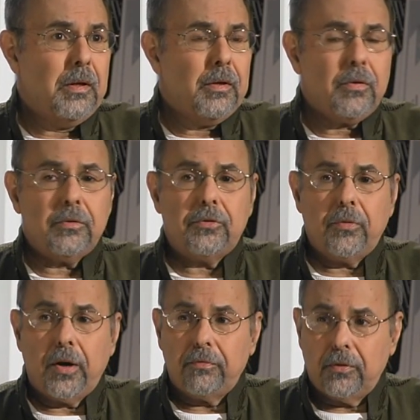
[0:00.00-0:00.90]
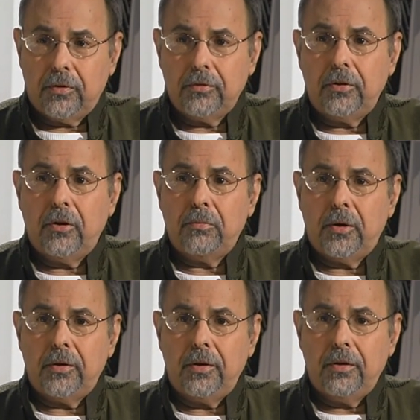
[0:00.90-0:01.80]
because you have little to no
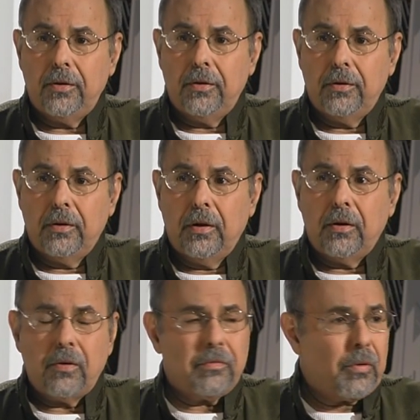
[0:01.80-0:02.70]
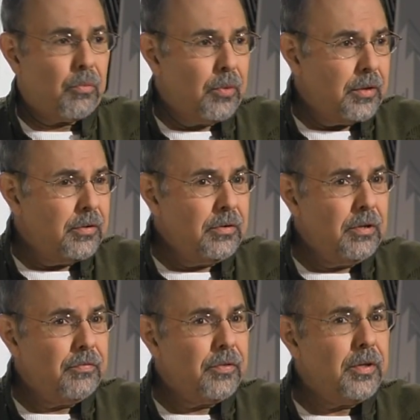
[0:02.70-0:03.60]
money, you have a
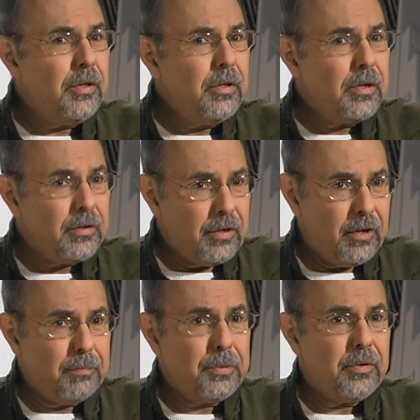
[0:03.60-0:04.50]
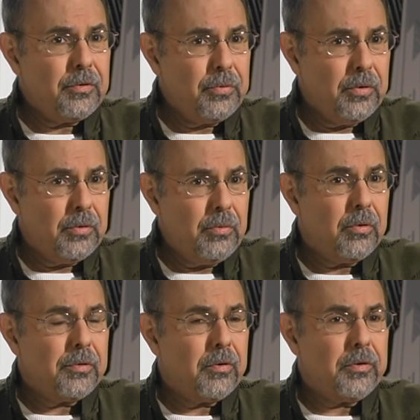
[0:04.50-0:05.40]
relatively incompetent crew,
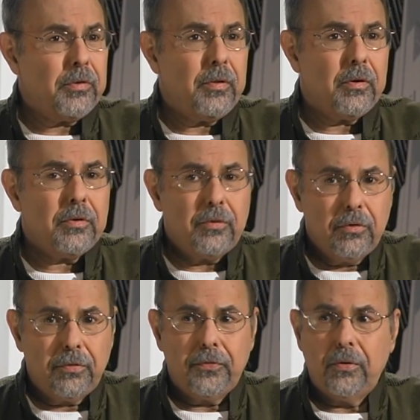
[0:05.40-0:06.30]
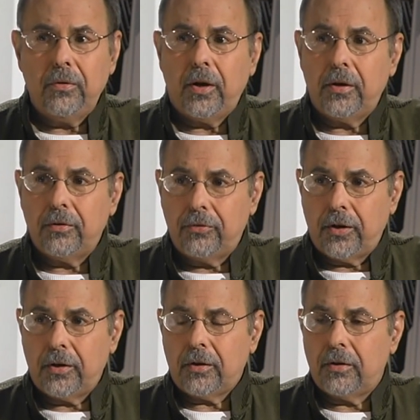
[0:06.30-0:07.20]
although they're youthful,
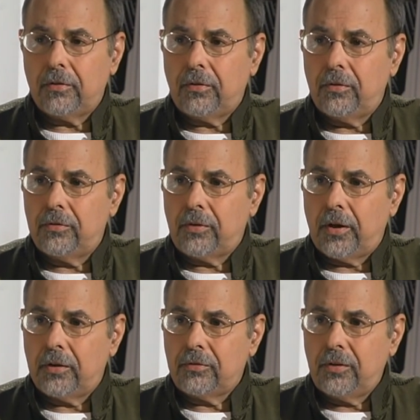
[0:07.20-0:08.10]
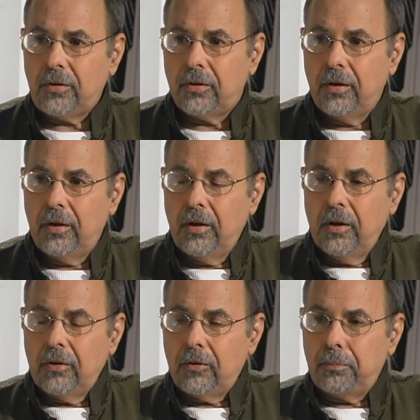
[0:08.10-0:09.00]
energetic, and enthusiastic.
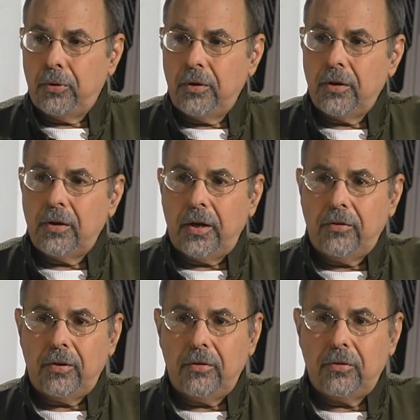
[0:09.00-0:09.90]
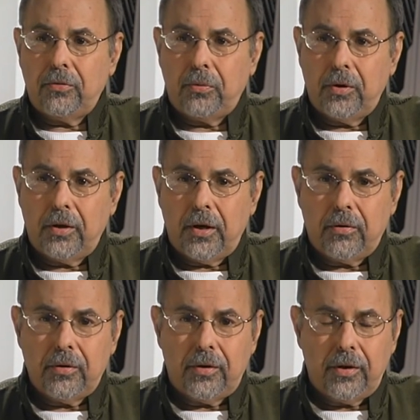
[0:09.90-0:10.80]
You're putting in 18 to
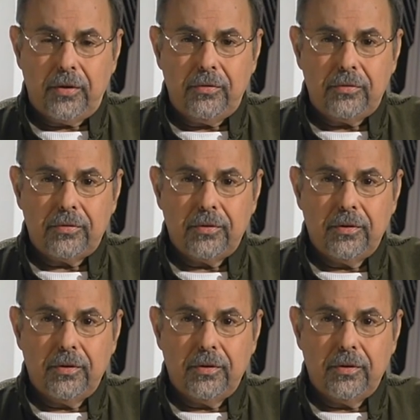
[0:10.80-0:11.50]
20-hour days,